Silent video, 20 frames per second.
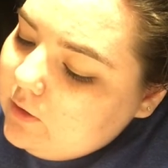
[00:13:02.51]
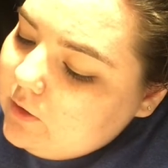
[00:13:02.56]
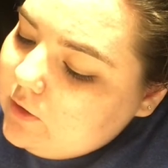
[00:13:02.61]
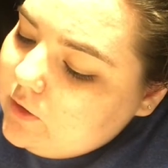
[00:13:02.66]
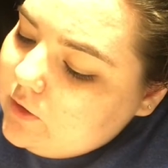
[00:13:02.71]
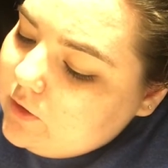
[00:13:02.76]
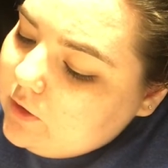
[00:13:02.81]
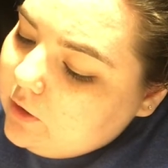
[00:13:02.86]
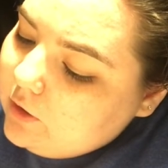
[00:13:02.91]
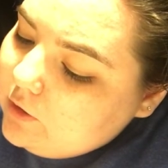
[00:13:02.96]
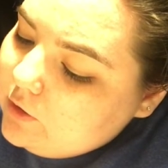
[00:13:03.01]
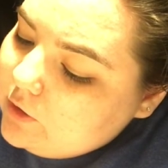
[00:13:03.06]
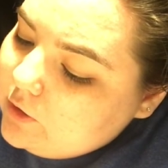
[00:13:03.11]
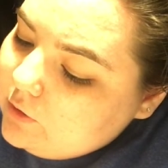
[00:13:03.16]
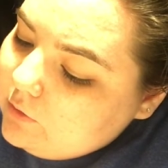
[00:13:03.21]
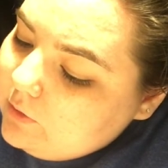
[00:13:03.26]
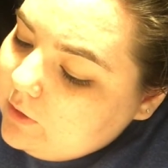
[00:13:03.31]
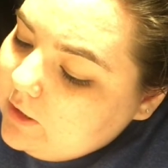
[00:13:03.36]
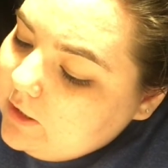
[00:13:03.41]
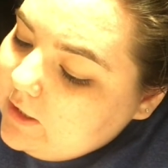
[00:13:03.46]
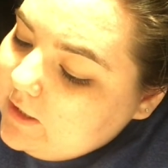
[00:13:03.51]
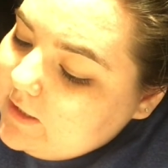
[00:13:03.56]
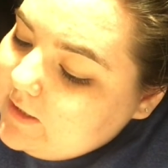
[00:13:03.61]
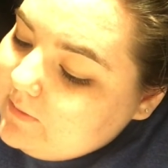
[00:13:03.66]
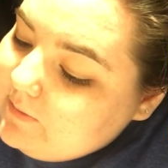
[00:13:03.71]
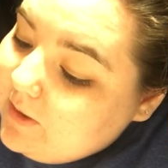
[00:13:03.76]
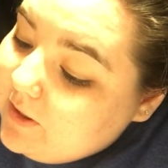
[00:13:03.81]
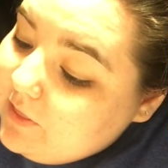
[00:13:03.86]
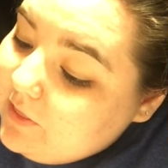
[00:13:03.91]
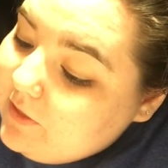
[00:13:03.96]
start doing these
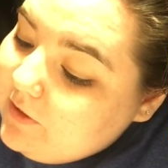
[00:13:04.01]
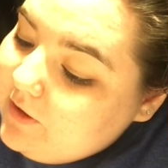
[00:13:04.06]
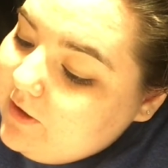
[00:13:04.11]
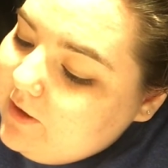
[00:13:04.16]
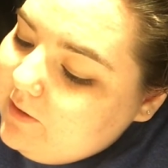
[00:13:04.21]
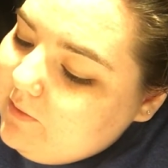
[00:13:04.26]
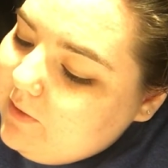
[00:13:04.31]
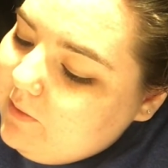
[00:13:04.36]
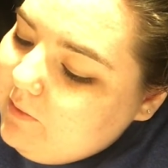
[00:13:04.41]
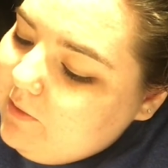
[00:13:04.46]
monthly in my